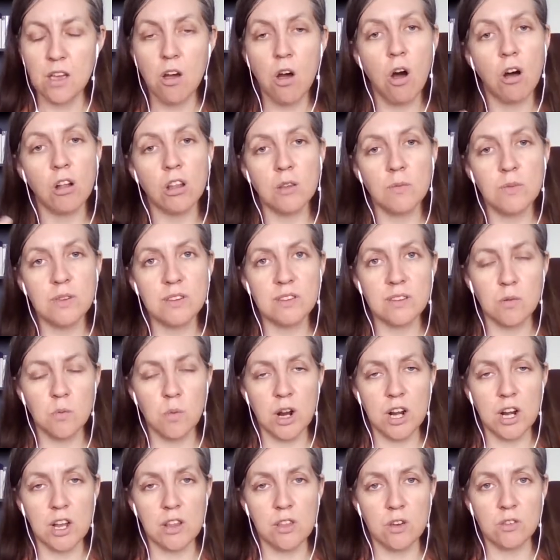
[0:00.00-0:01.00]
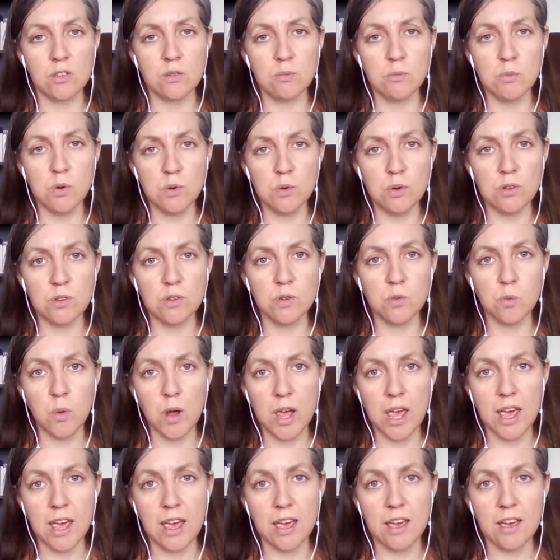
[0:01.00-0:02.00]
Oliver's in one of those moods
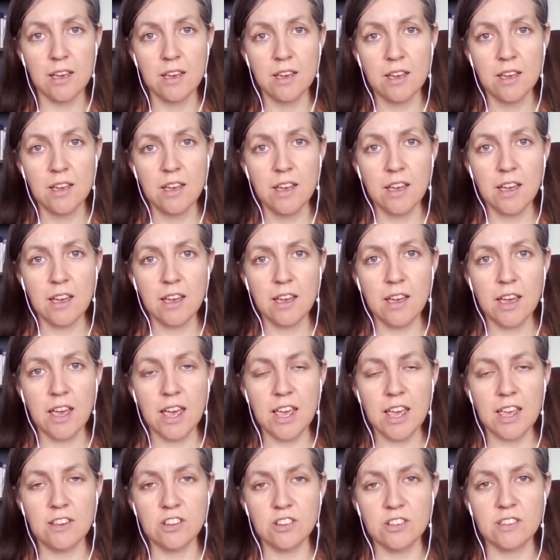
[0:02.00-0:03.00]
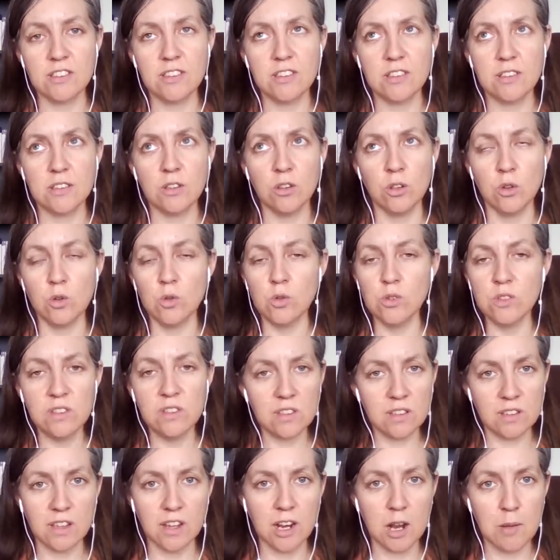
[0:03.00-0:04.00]
where he just
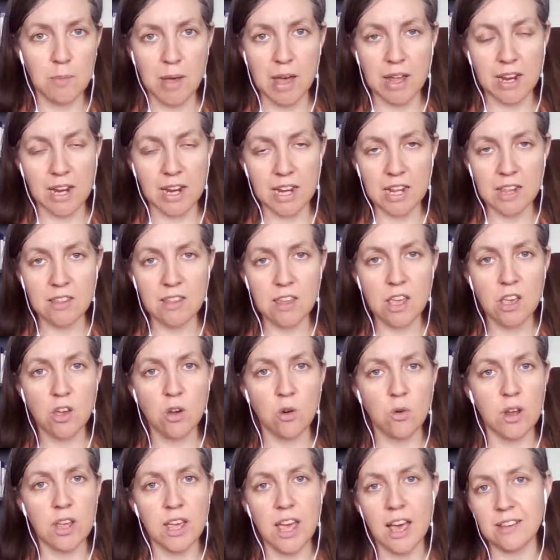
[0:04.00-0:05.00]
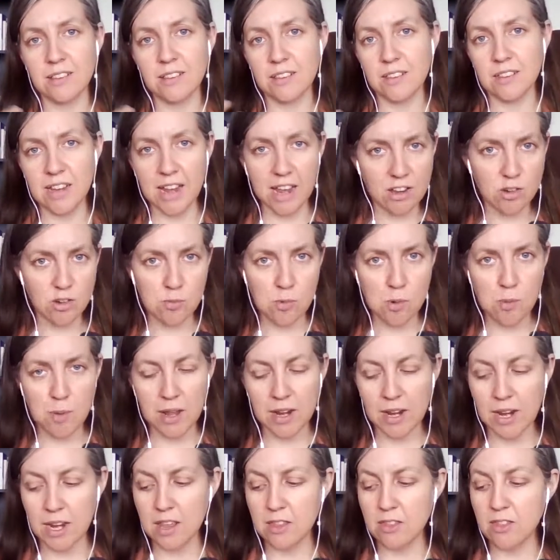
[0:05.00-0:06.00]
loses it about anything or he has a tantrum about
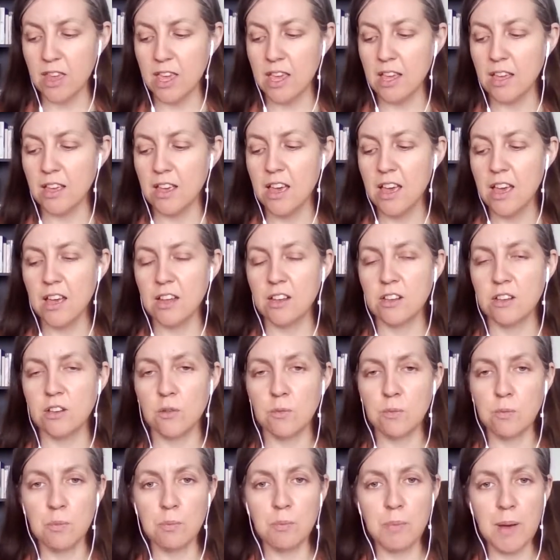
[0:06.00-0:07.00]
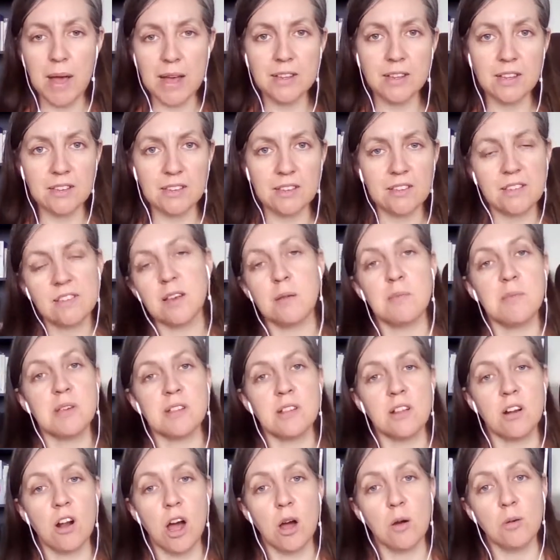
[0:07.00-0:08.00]
anything, to balance is something
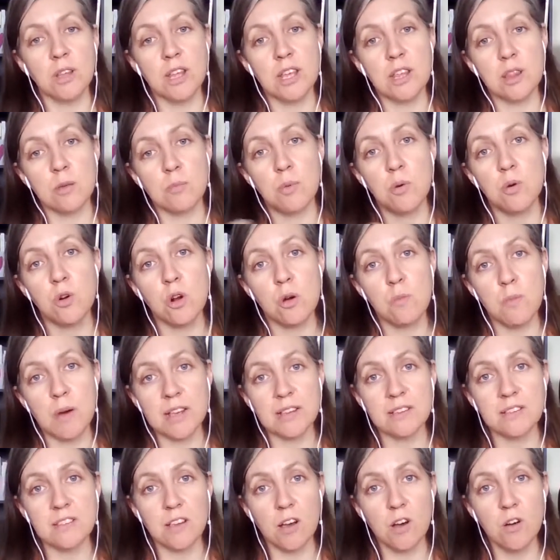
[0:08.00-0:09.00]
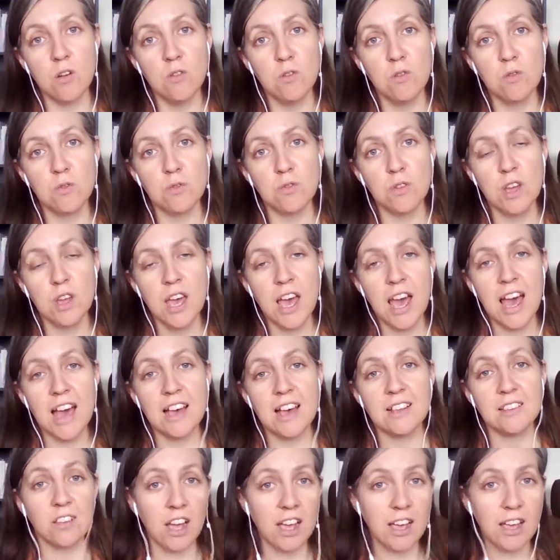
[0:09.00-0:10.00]
that I will either put on myself
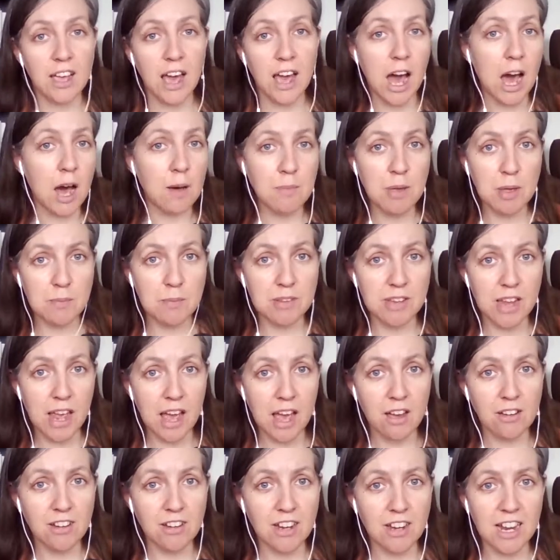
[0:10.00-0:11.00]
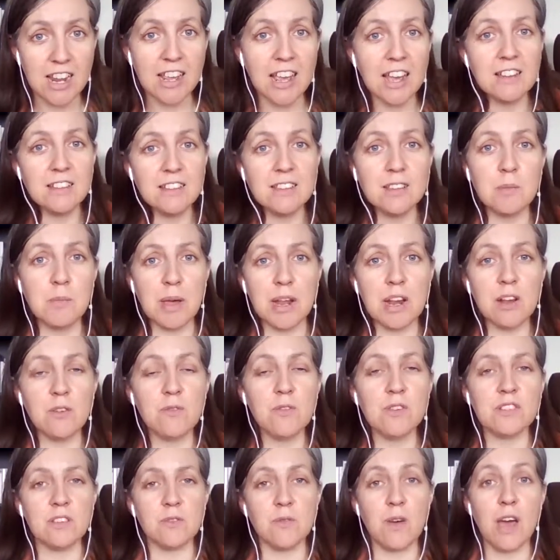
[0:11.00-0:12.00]
as I calm him down and he gets the
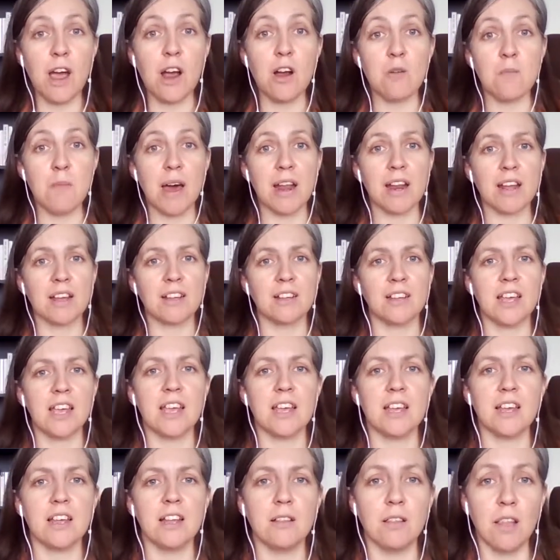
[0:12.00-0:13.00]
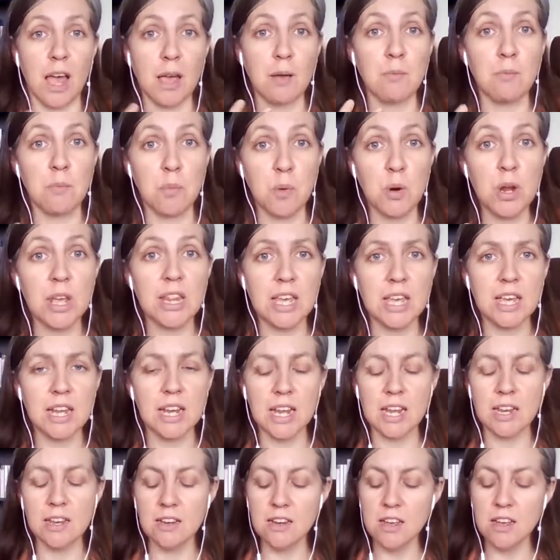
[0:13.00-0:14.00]
benefits of aromatically like breathing it
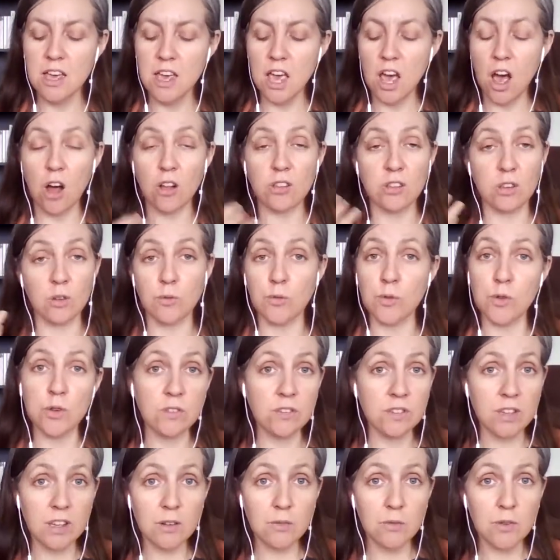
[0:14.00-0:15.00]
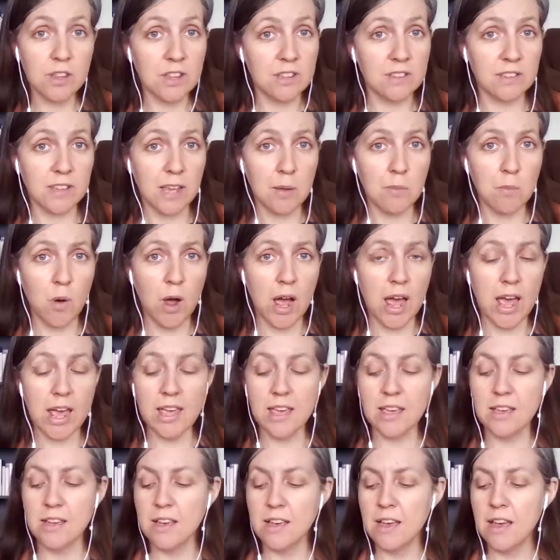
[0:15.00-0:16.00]
in. I'll diffuse it for the same
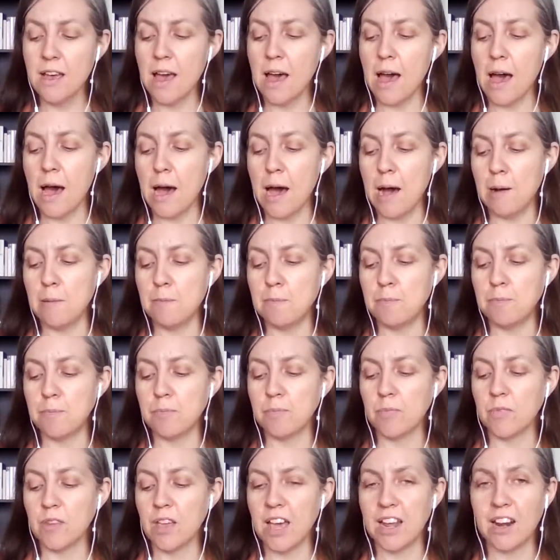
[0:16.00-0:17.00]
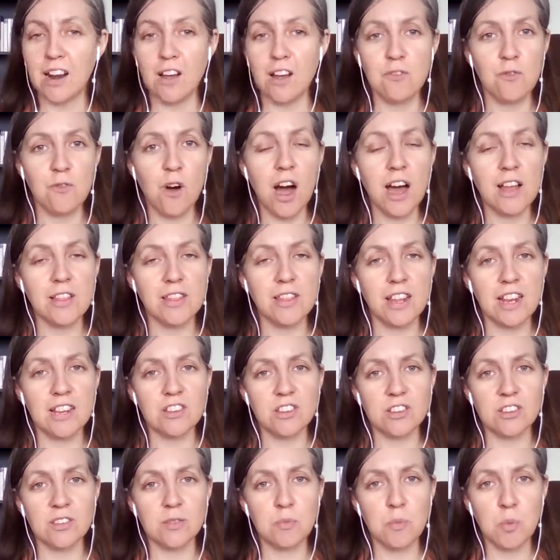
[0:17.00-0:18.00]
way. And I find that it
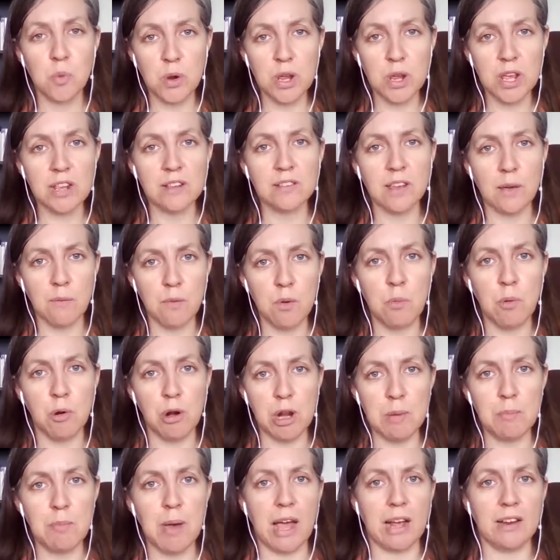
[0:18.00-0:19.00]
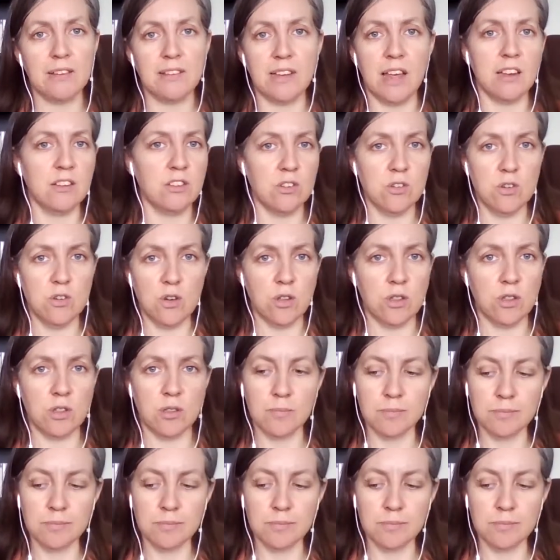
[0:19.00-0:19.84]
just brings everybody back down to earth.